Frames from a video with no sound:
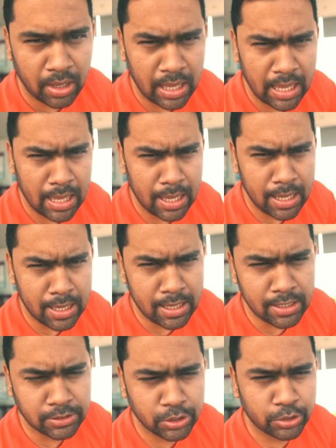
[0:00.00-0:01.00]

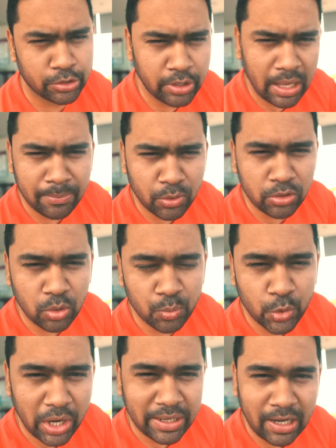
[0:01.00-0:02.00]
Hey, so today I'm going to
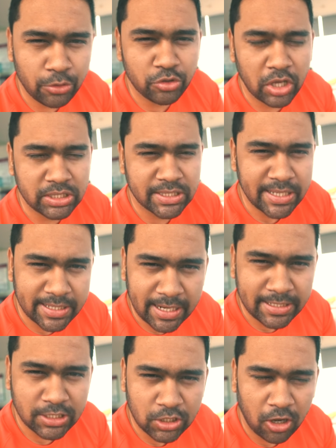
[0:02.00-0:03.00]
break down the
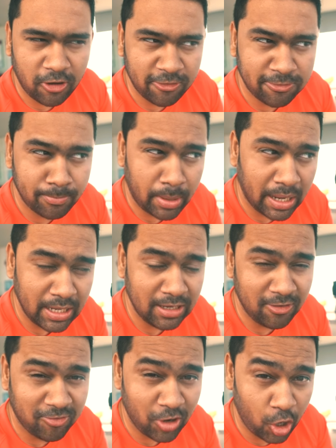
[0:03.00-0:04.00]
secrets of
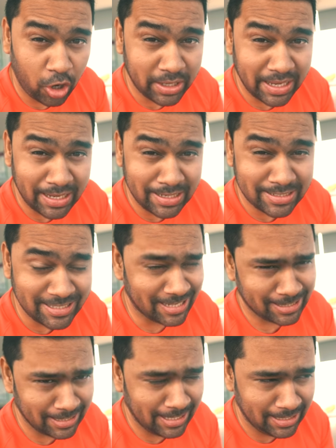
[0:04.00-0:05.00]
my vlogging
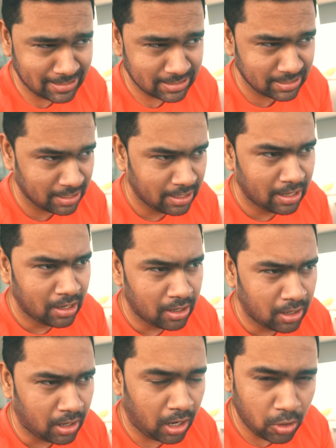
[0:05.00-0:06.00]
techniques.
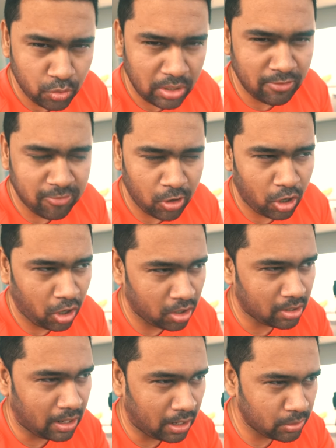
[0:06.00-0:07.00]
How do I
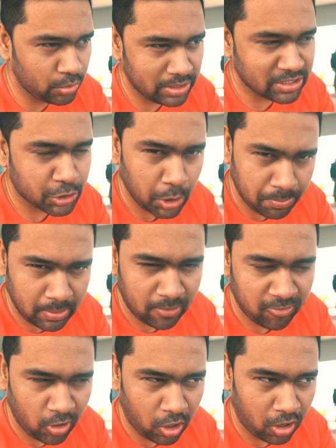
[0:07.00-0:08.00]
vlog? How do I script a
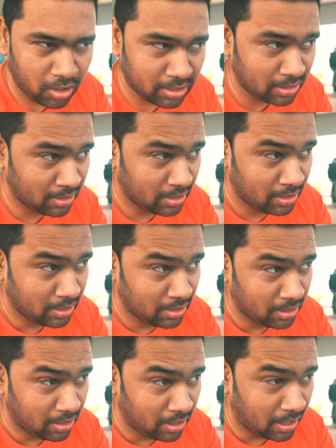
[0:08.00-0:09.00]
vlog?
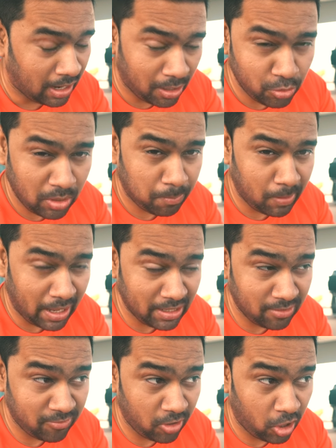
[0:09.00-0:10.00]
How do I
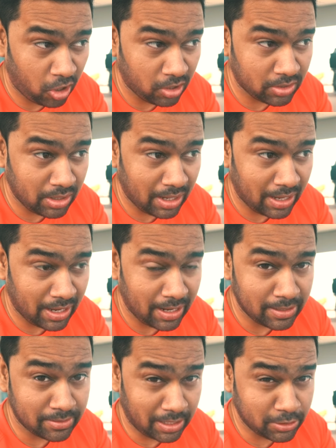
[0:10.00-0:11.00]
plan a vlog?
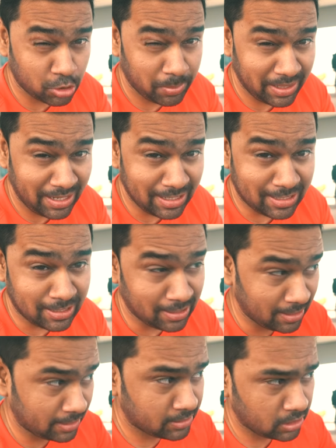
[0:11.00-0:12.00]
And that should be it.
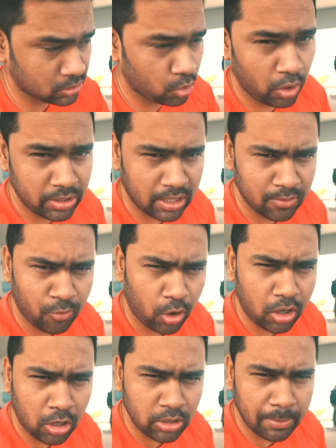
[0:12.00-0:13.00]
Let's just go ahead and
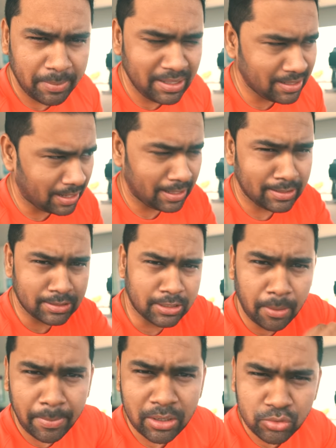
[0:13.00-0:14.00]
walk out a bit and
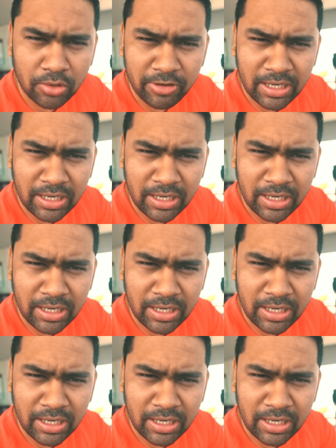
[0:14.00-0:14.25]
come back to the